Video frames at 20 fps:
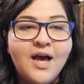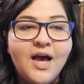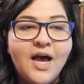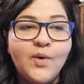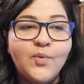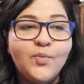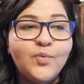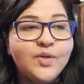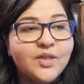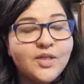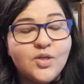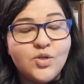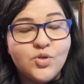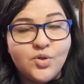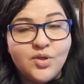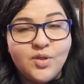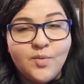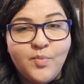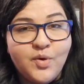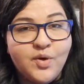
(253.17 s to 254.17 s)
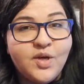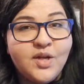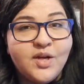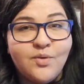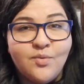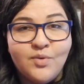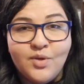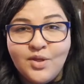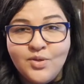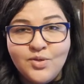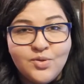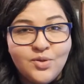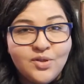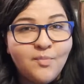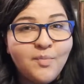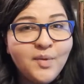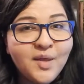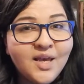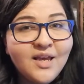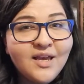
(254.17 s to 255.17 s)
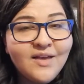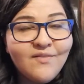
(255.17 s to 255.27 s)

I really enjoyed the book and I really enjoyed the play.